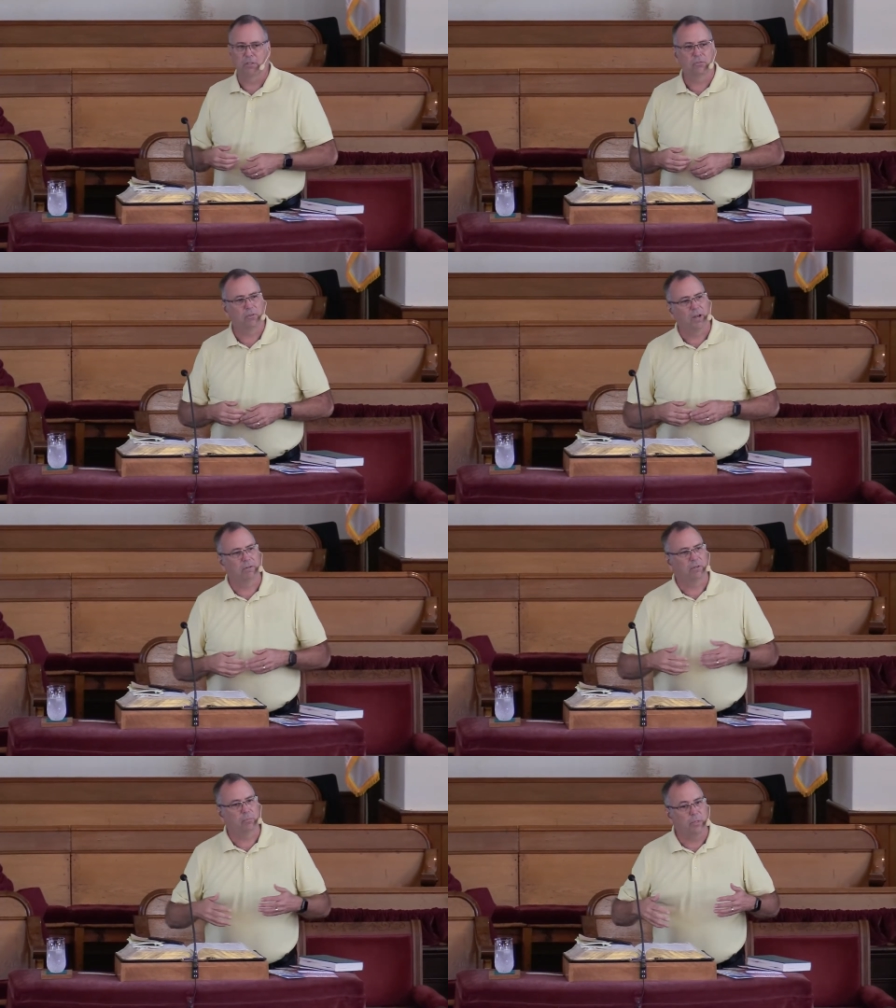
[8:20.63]
as
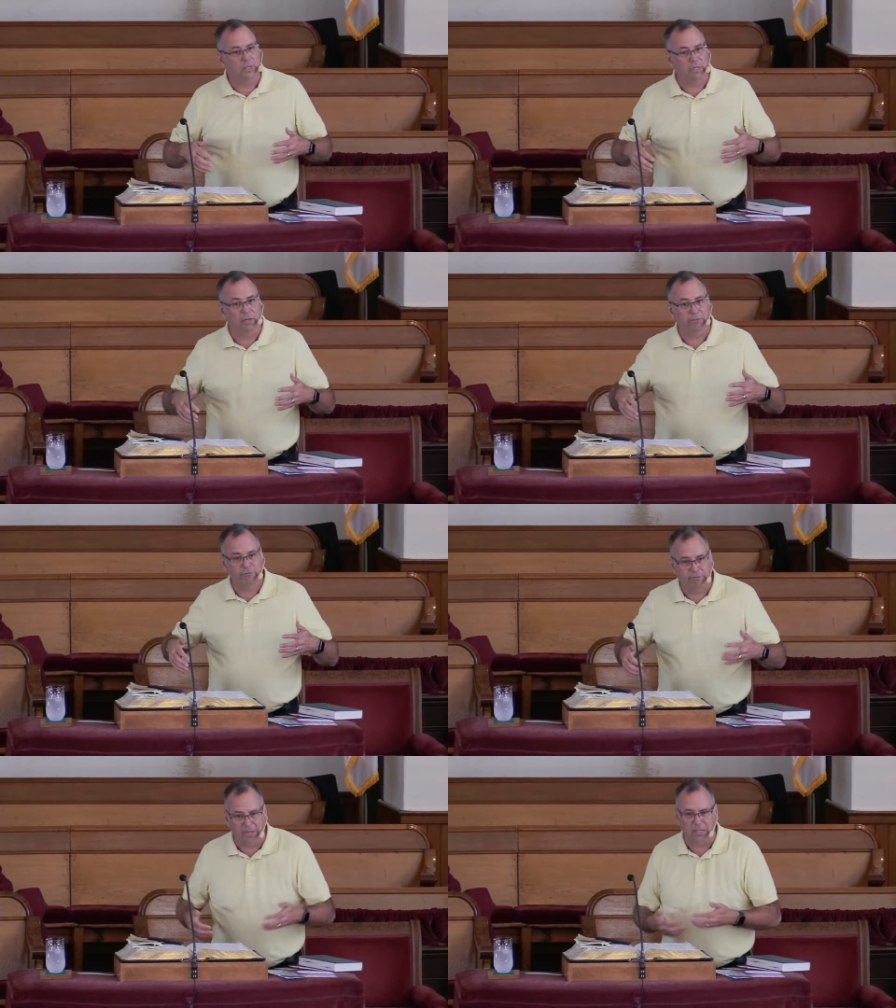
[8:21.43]
far as being a
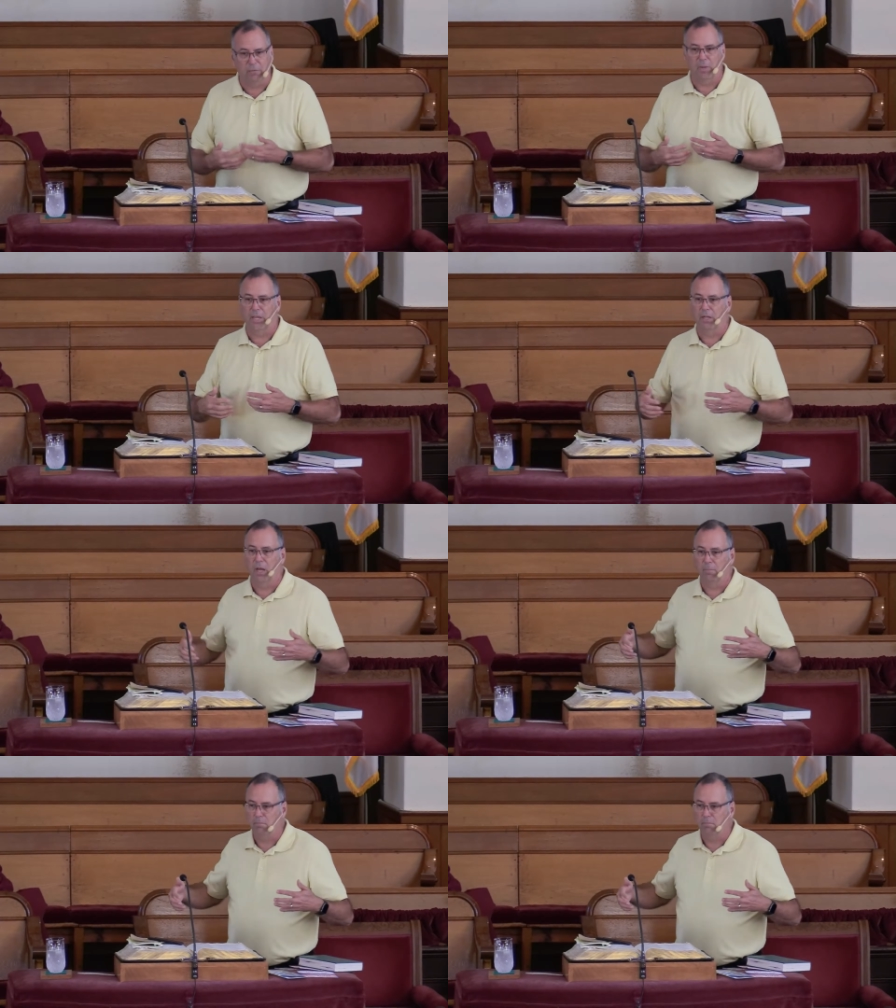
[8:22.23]
fighting man, a